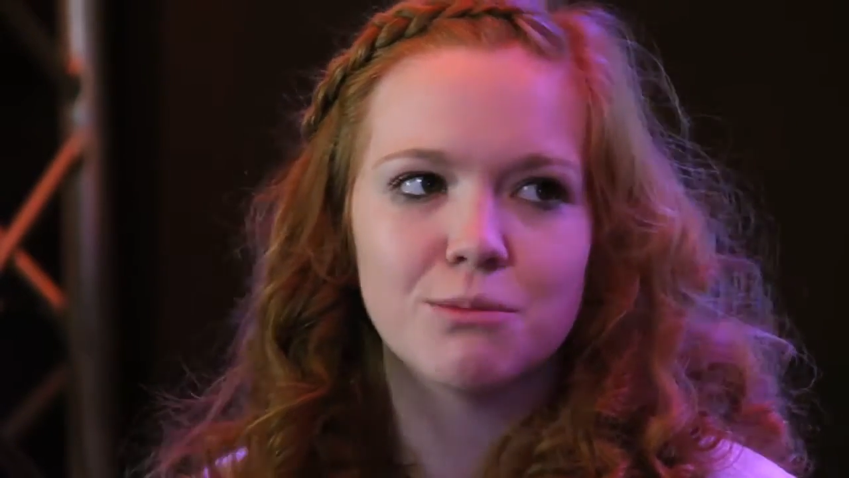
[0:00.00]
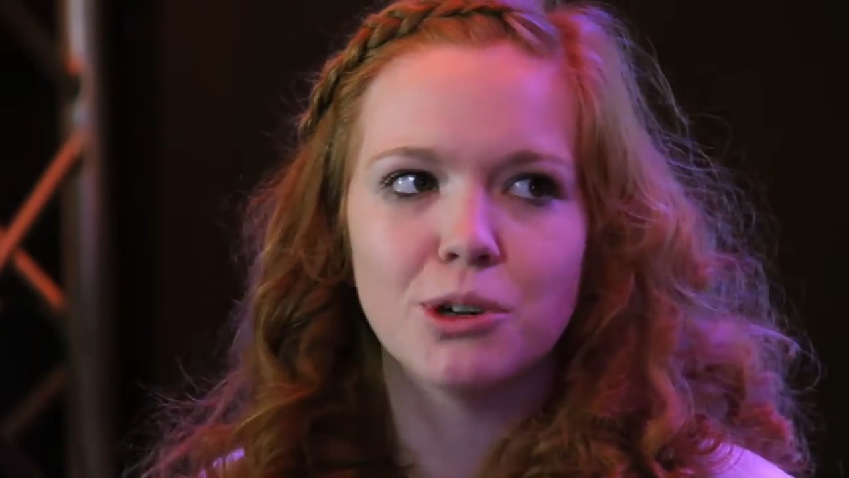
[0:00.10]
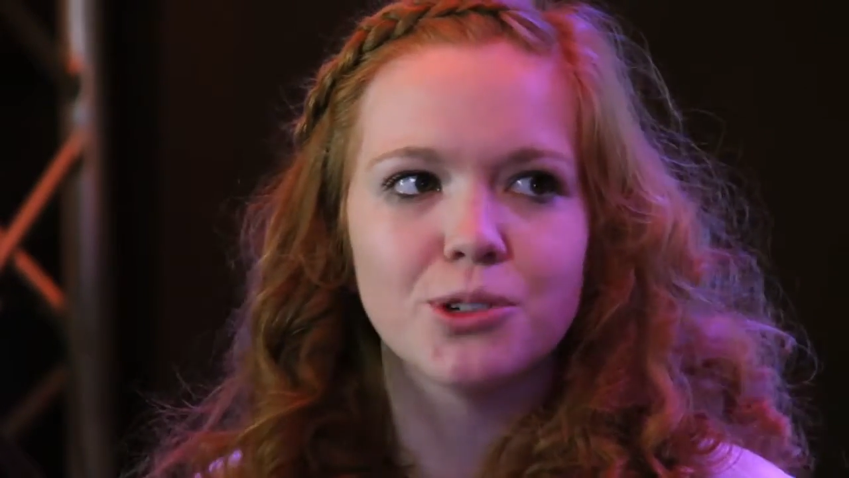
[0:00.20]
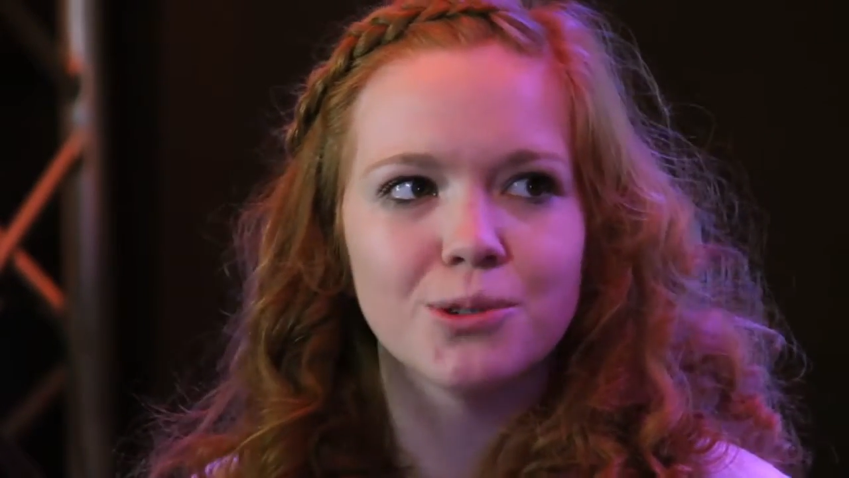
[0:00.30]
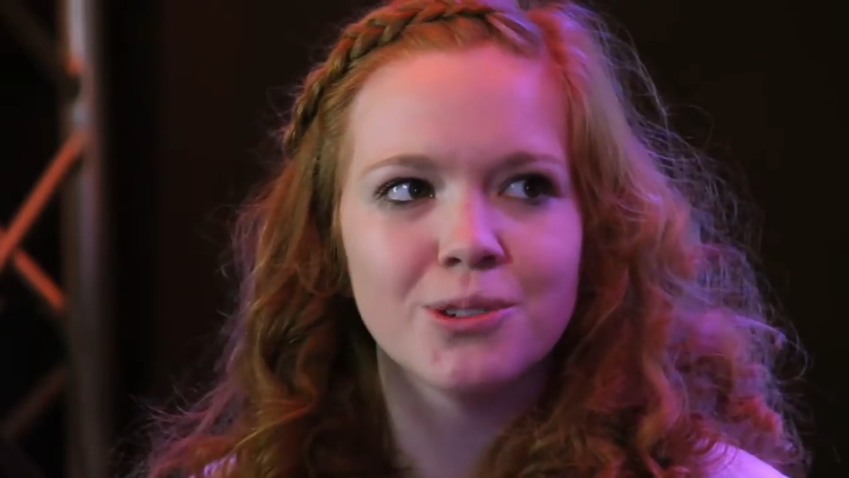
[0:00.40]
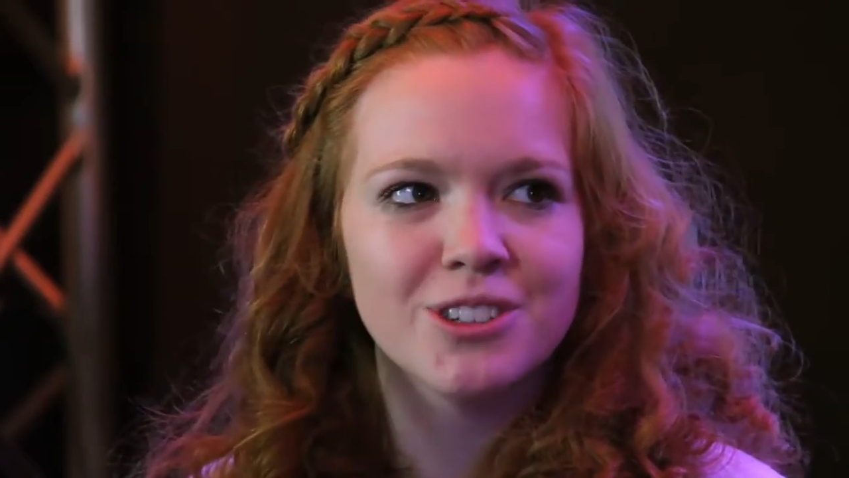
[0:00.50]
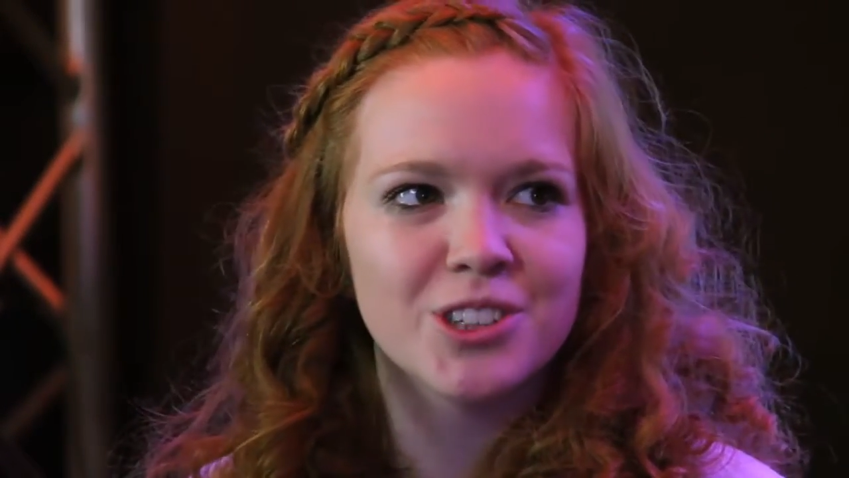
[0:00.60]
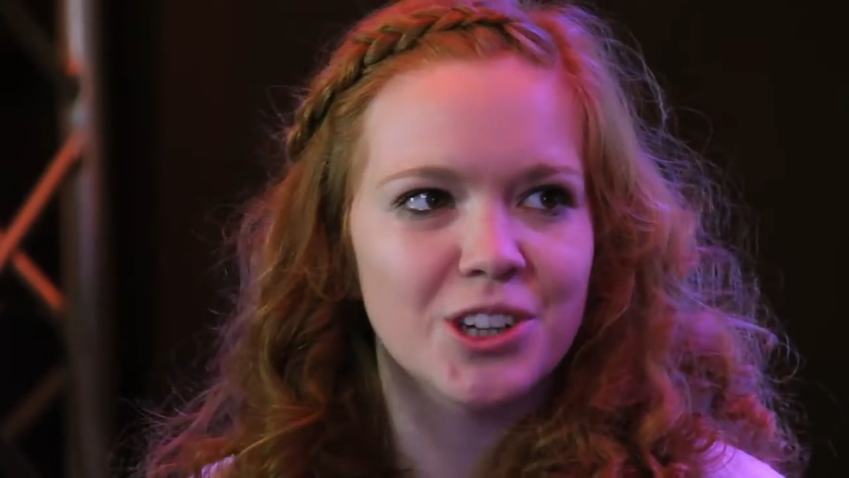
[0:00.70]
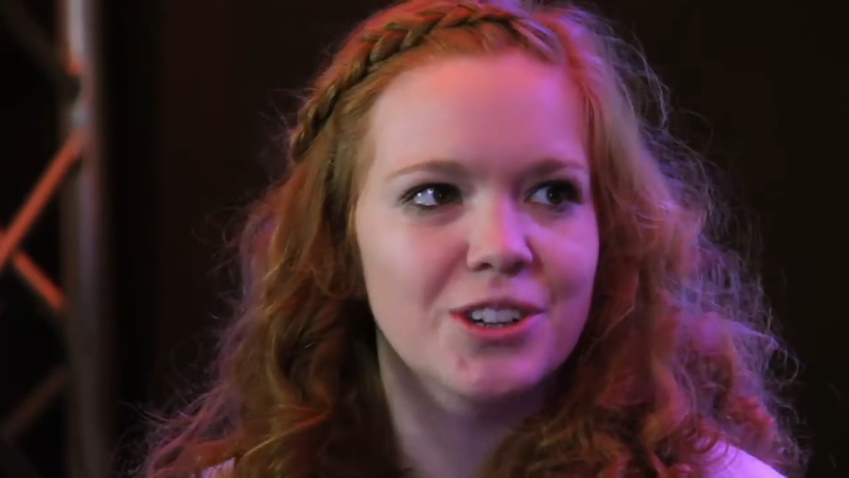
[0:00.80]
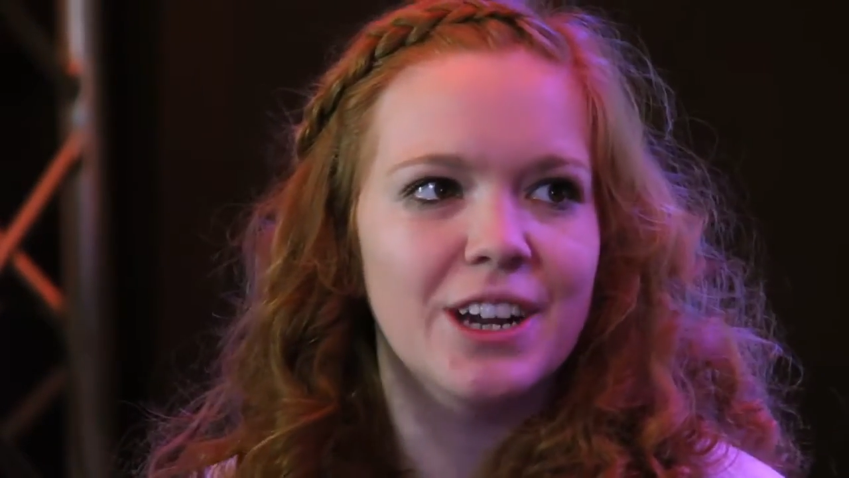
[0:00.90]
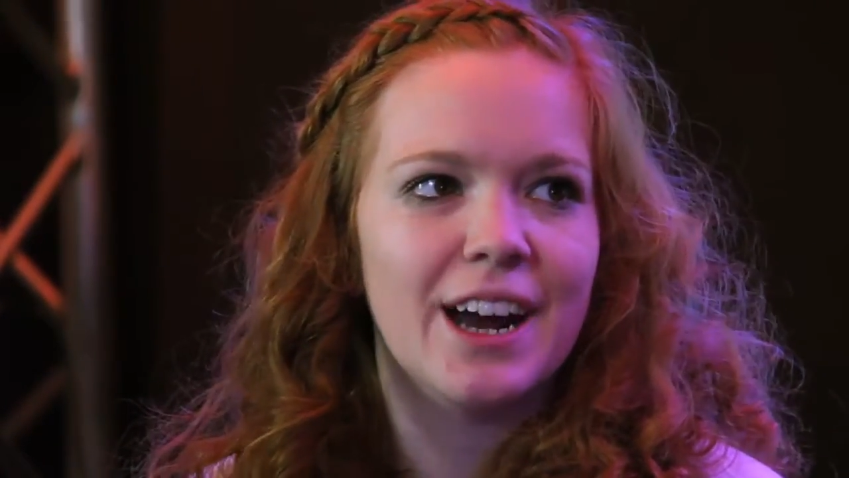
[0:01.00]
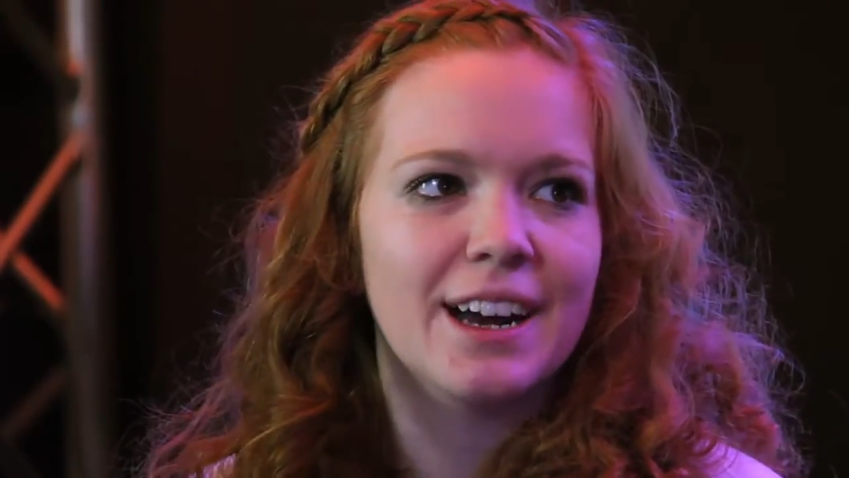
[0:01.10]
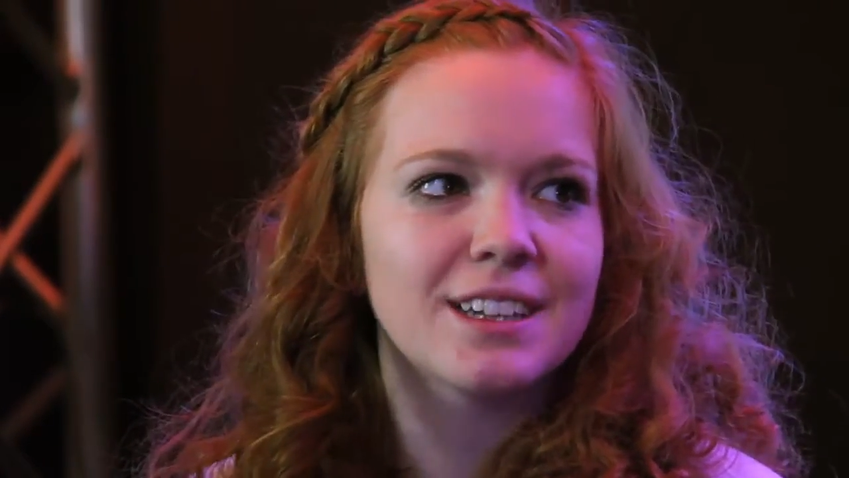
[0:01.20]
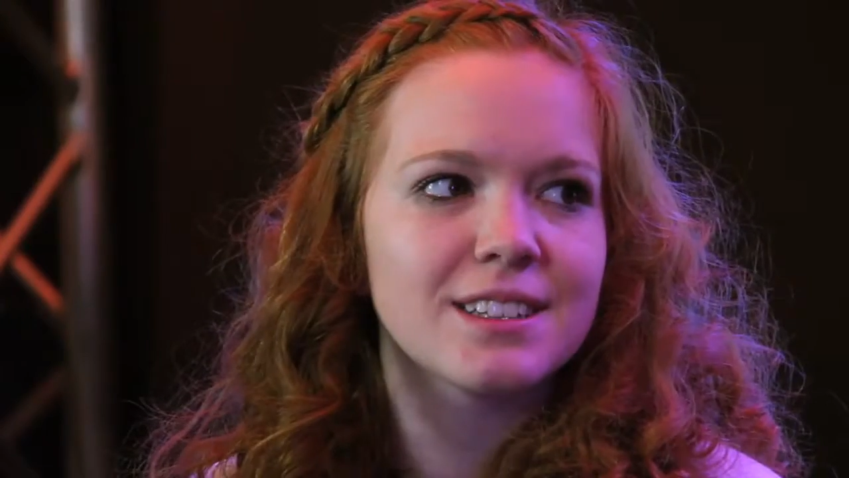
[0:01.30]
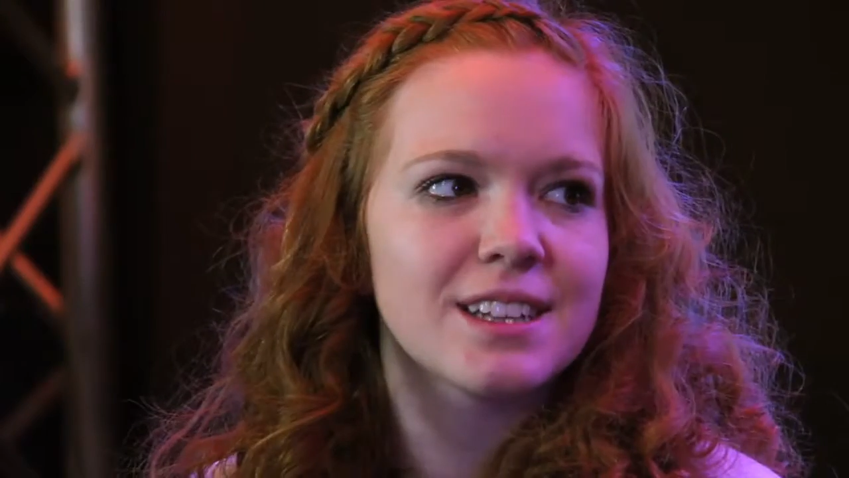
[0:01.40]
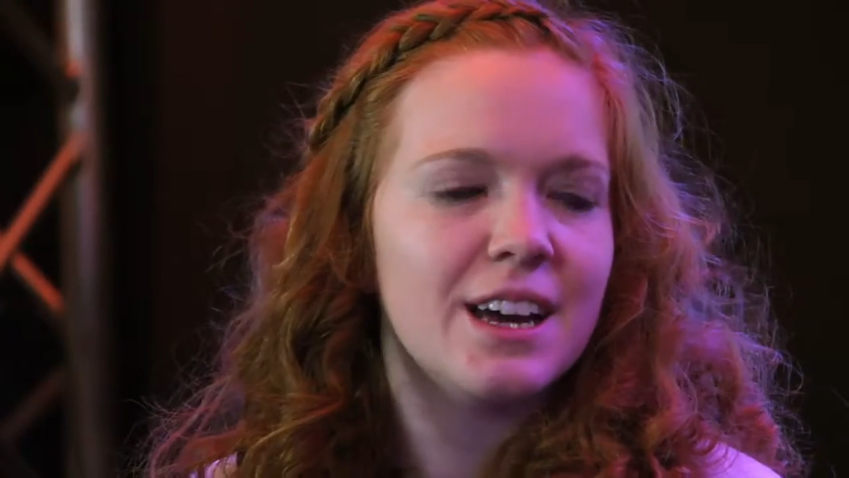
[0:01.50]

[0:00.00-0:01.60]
model shown in Acts